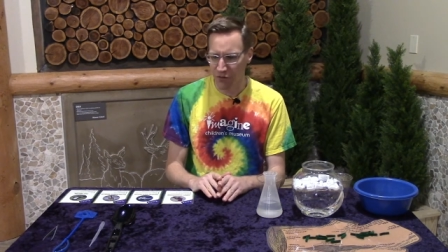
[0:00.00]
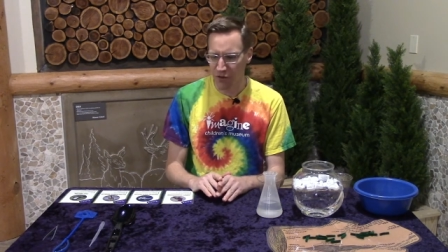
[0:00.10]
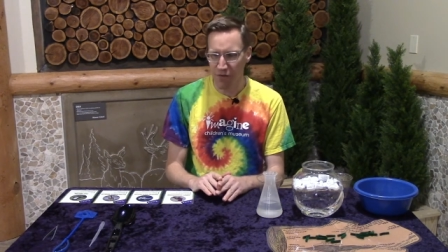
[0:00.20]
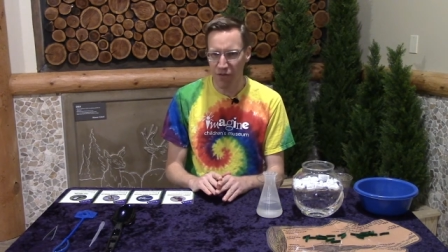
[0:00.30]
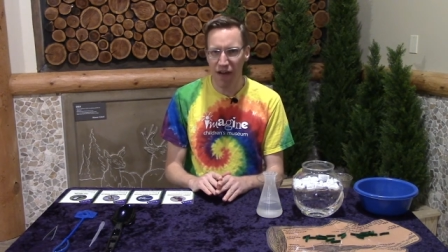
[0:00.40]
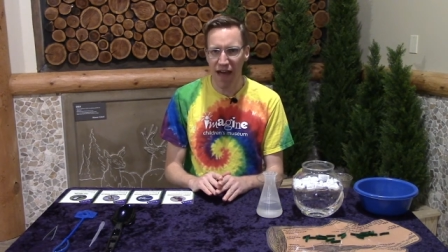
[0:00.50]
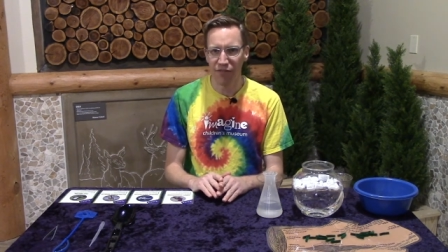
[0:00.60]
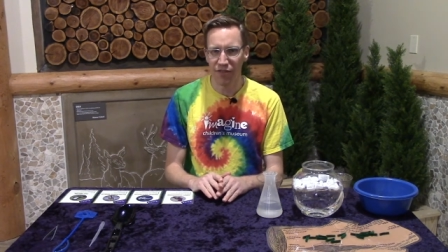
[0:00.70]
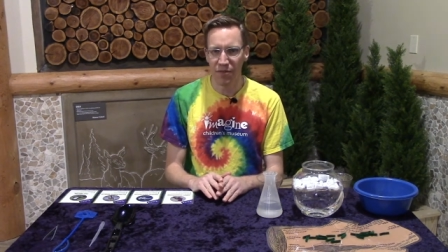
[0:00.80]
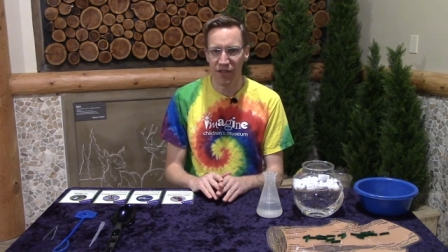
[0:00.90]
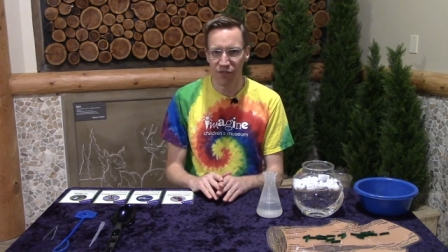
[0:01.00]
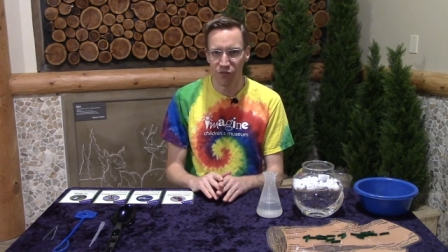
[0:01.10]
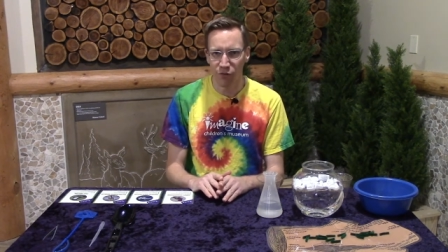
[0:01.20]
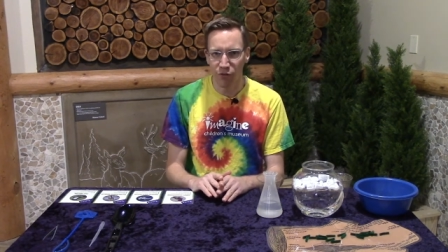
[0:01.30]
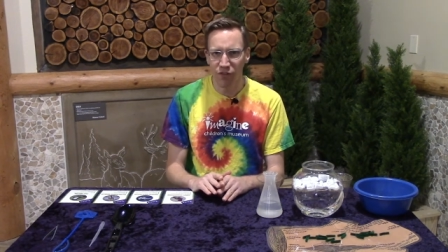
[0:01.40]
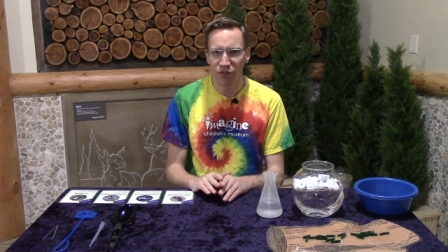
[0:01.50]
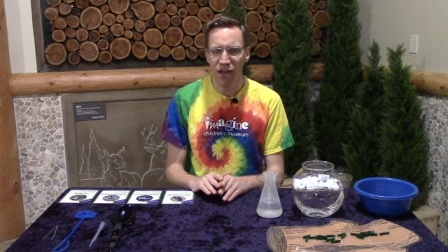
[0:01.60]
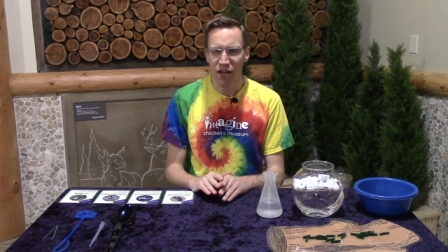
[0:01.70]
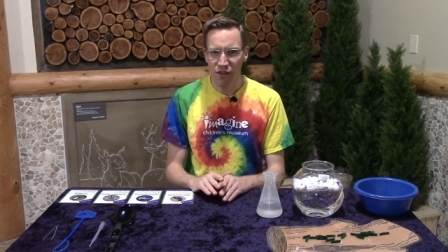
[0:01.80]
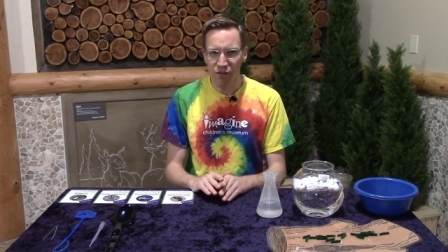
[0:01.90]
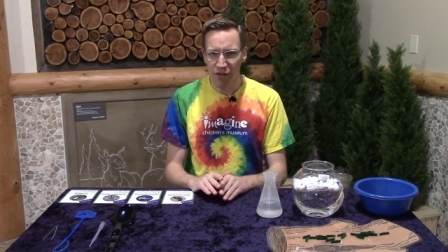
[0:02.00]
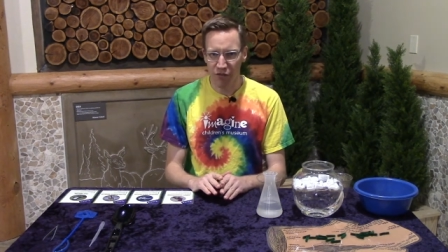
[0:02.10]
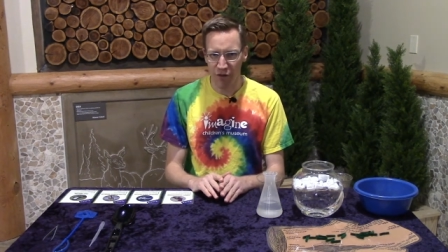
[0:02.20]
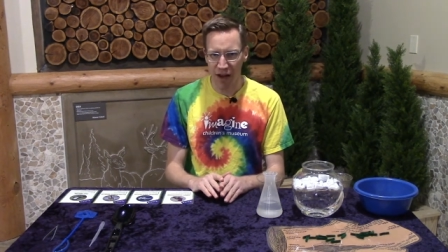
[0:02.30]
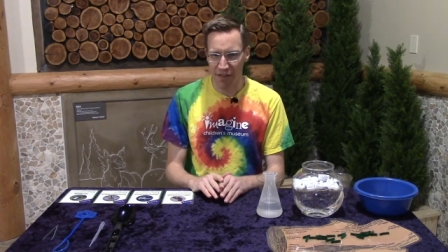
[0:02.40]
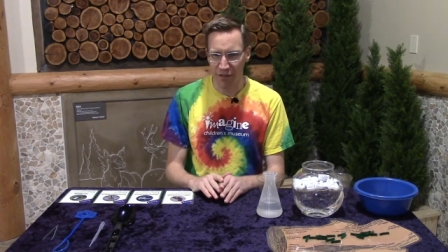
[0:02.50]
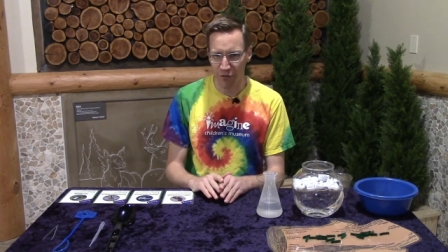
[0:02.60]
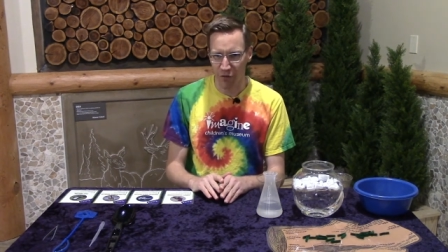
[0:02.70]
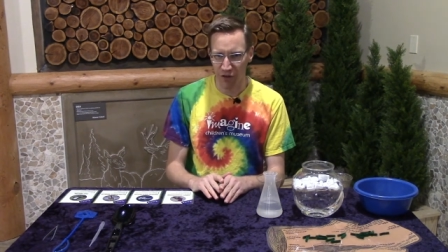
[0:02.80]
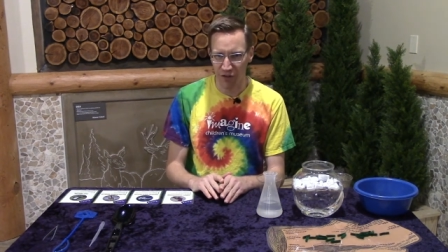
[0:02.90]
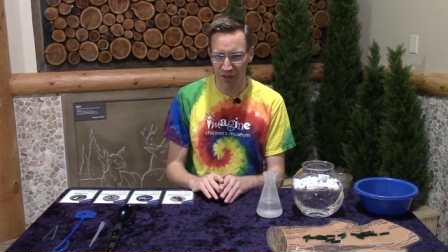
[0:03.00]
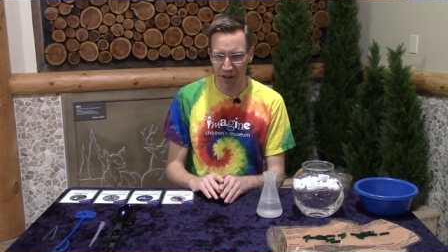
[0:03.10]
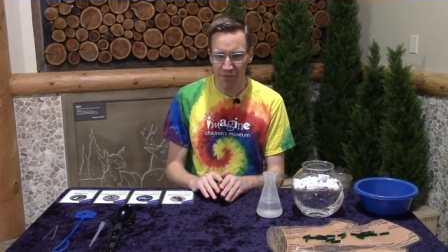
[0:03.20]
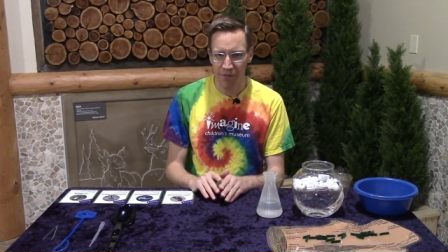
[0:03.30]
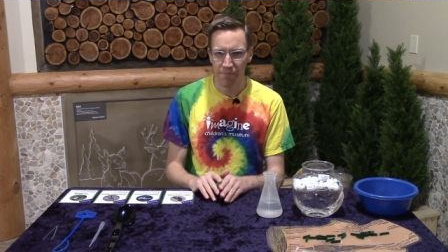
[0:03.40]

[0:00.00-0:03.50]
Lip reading: So if you have some of these tools, you can try this for yourself.